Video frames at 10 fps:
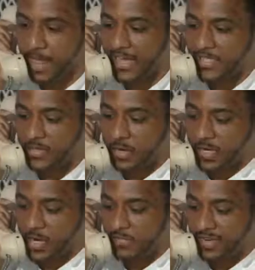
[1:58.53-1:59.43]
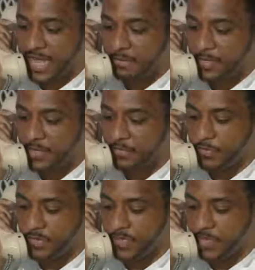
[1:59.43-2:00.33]
I started off not being
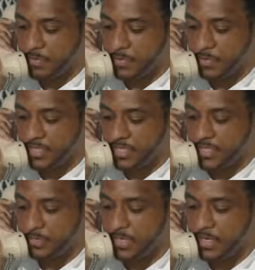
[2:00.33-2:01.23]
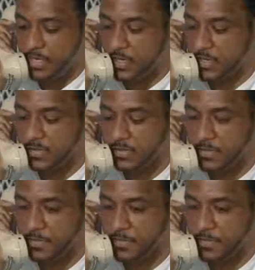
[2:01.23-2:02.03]
for the death penalty just because,